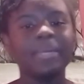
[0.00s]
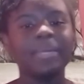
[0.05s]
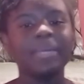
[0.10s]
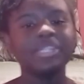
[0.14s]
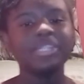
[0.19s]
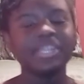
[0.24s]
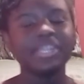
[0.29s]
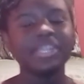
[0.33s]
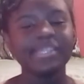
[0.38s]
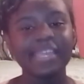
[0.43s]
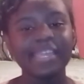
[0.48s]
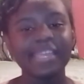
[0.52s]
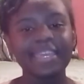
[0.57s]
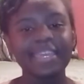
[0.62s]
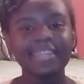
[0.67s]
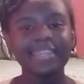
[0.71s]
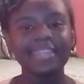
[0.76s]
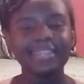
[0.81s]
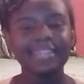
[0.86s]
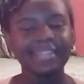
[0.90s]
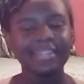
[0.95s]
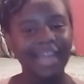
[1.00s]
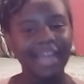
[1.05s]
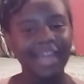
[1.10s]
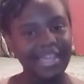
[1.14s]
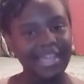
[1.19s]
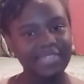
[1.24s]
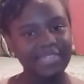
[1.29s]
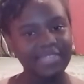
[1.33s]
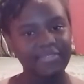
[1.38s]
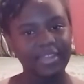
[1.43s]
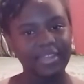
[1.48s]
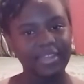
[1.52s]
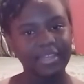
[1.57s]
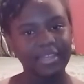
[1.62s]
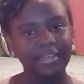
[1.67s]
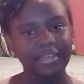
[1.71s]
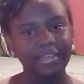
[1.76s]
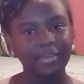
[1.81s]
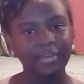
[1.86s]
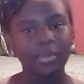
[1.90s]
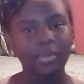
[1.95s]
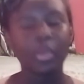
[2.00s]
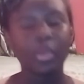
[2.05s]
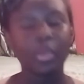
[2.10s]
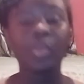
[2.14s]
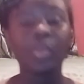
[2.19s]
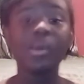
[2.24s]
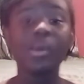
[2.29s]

But just like in the last video,